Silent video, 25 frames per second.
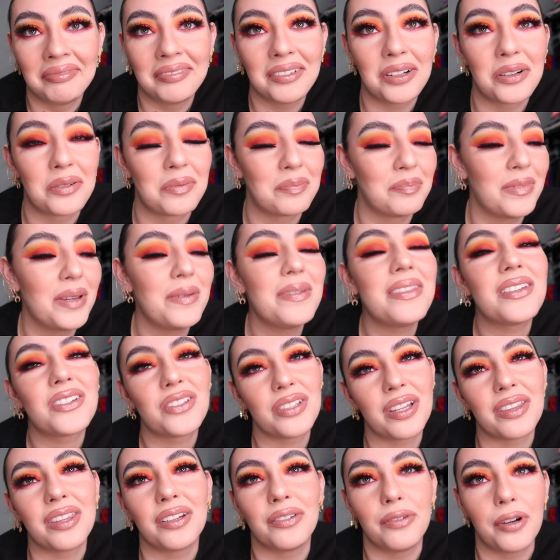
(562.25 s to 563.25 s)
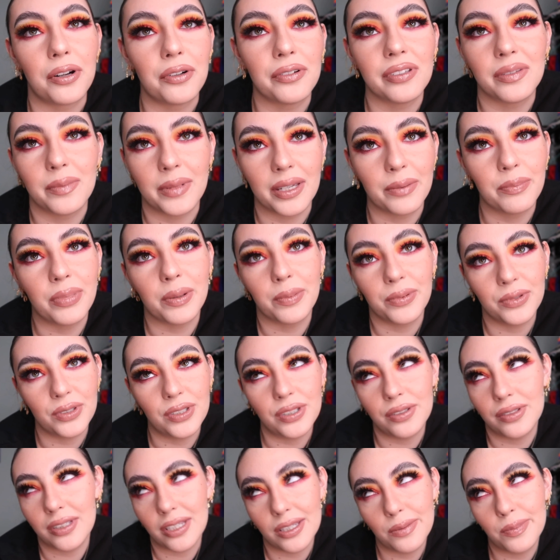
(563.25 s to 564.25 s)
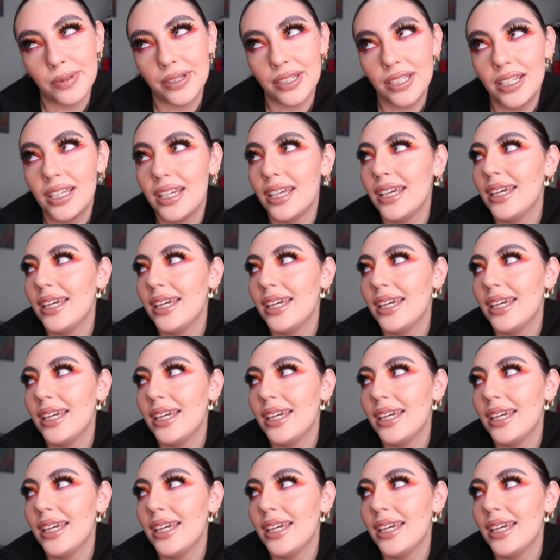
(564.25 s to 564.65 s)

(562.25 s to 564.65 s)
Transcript: oh, maybe there's nothing wrong with me and people do this, but.